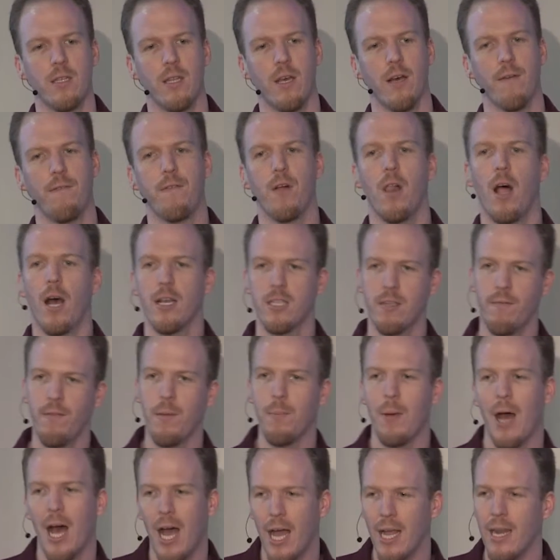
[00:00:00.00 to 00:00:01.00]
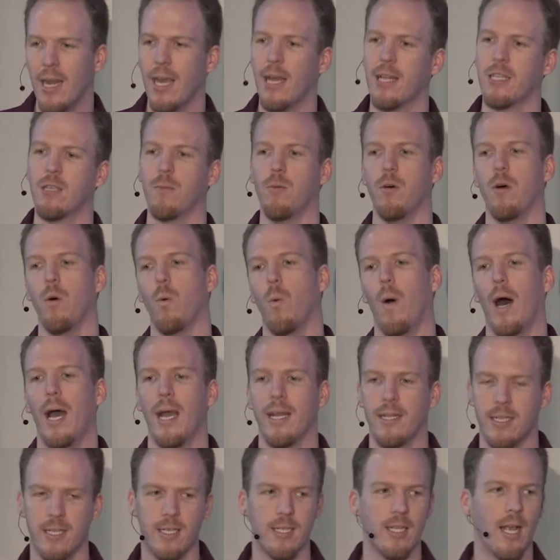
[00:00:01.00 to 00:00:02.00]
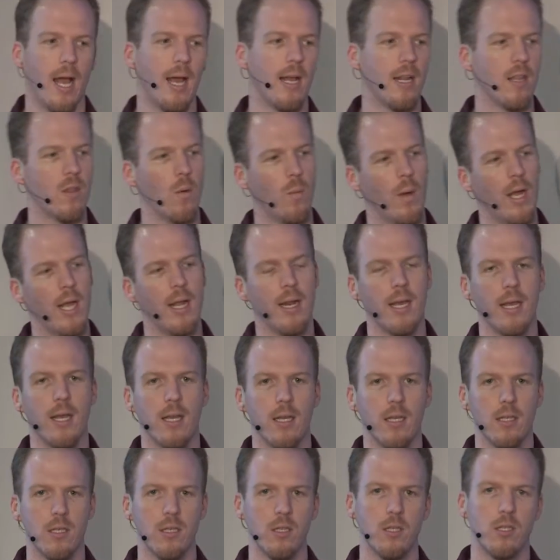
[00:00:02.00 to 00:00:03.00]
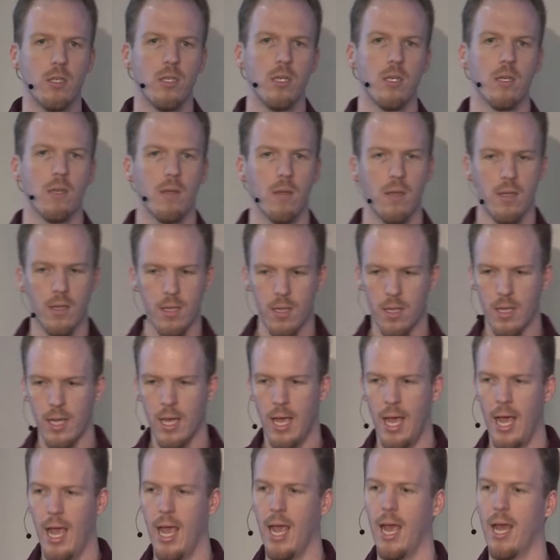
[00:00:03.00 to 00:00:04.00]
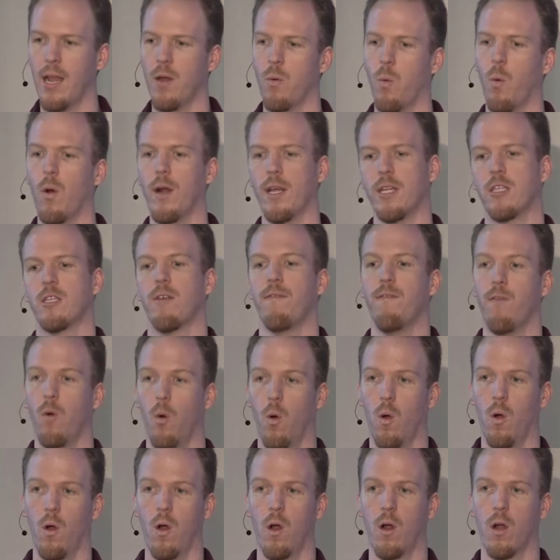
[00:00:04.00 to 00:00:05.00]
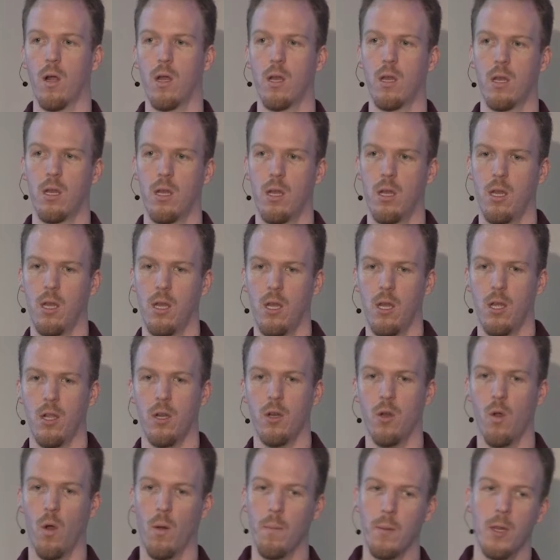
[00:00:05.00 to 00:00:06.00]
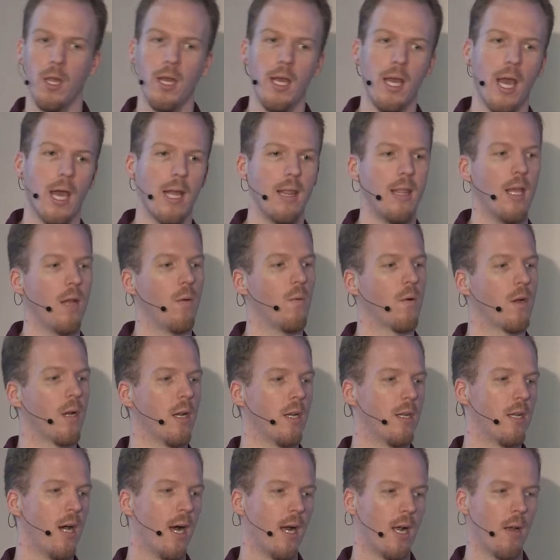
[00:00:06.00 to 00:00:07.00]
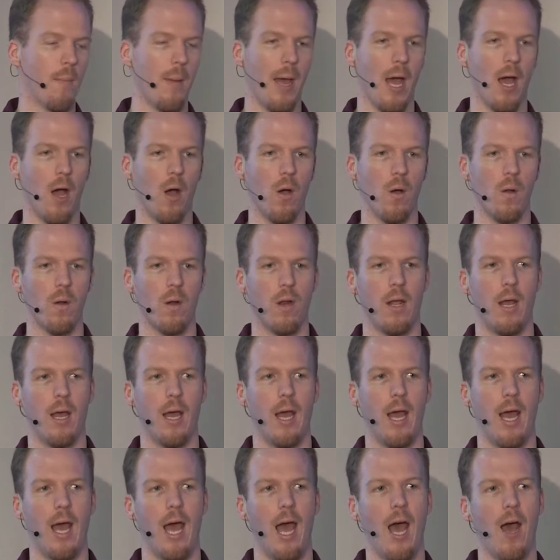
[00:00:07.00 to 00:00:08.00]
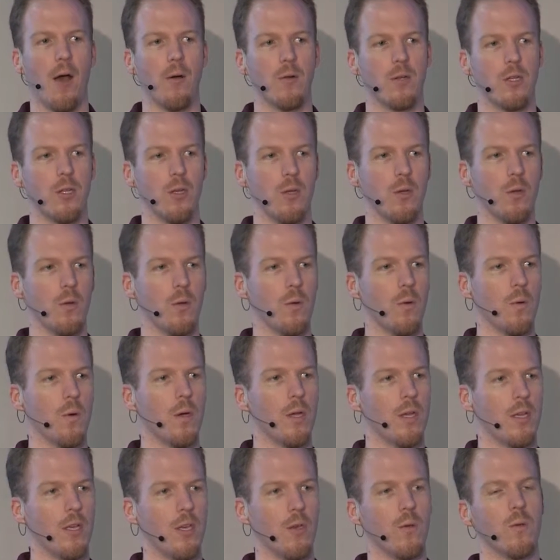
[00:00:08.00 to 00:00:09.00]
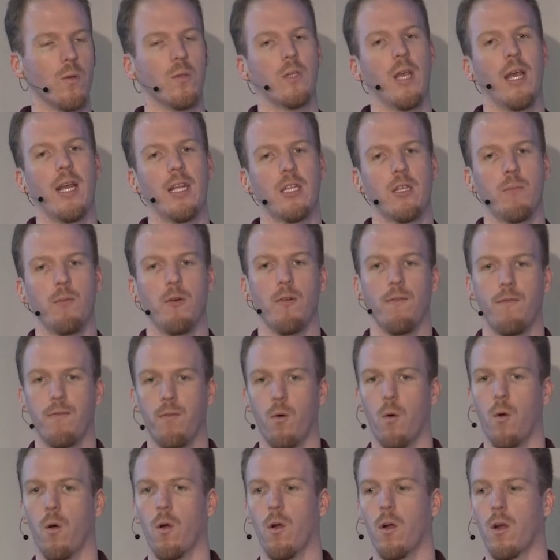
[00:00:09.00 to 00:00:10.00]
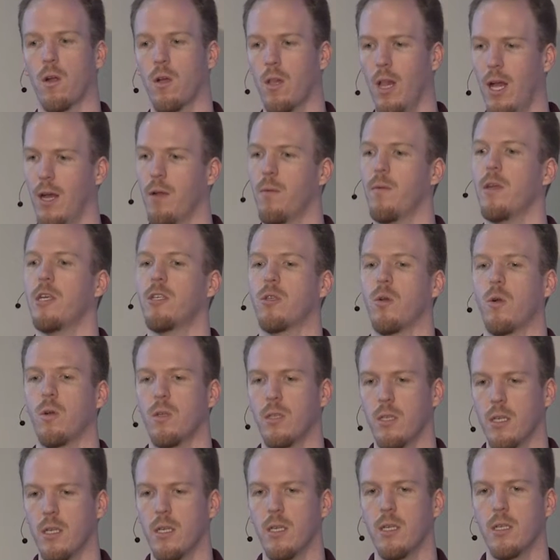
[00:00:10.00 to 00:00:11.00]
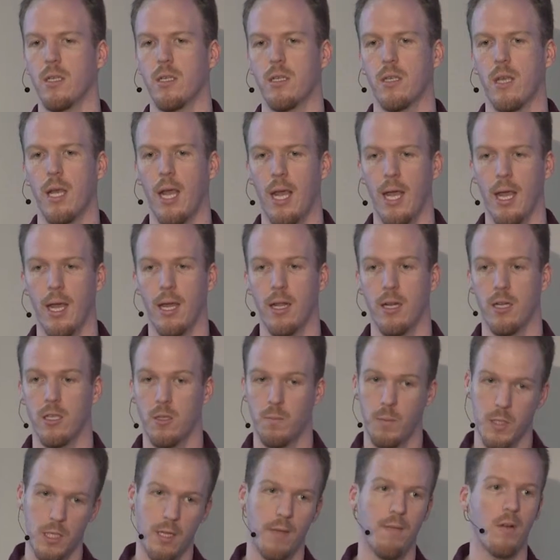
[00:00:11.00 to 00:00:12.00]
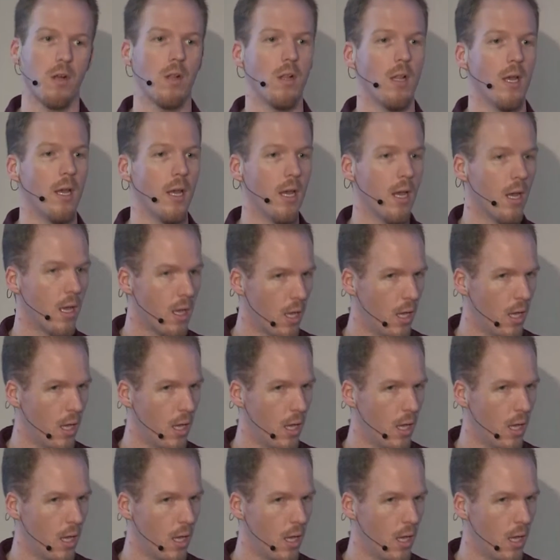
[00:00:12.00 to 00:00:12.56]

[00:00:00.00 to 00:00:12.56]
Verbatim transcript: the philosophy behind Ansible, why it's designed the way it is, and what it's for normally. And then we're going to talk about how to use Ansible for cloud resources and specifically